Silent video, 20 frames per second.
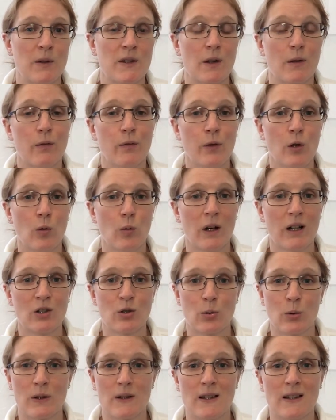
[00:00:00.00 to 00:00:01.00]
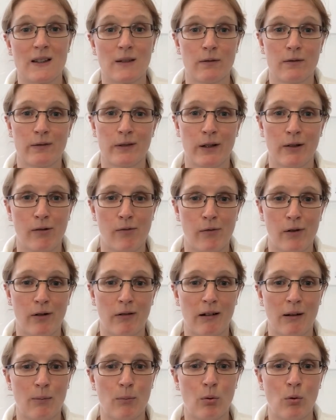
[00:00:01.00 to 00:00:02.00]
So footwear choices are very,
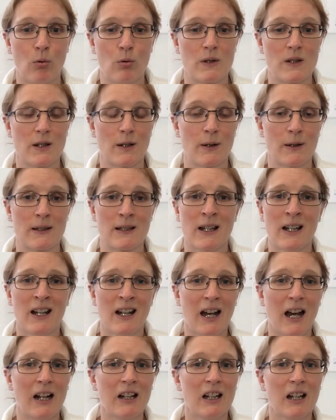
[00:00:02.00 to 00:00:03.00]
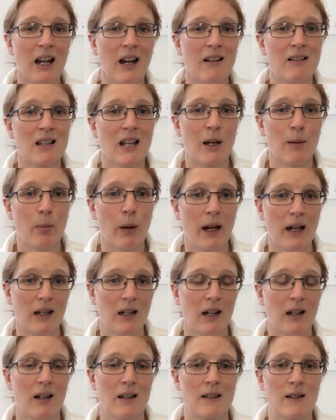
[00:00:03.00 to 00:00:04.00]
very important. And you can take
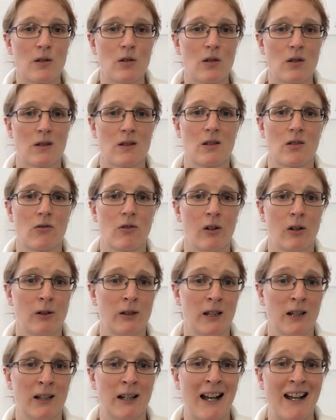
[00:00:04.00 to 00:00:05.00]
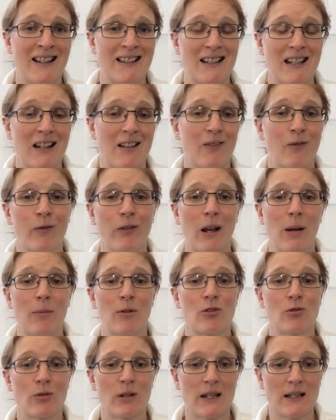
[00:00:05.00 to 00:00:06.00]
painkillers and non-steroidal
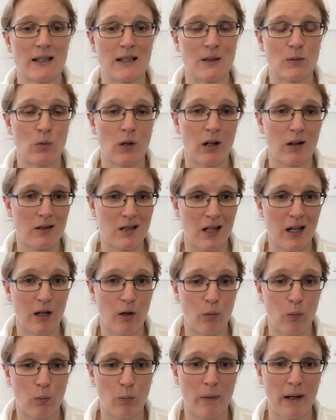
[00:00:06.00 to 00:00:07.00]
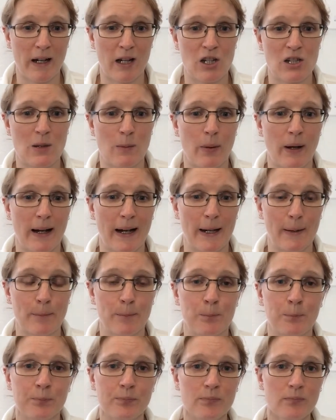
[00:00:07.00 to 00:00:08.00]
anti-inflammatories as well to help manage the pain.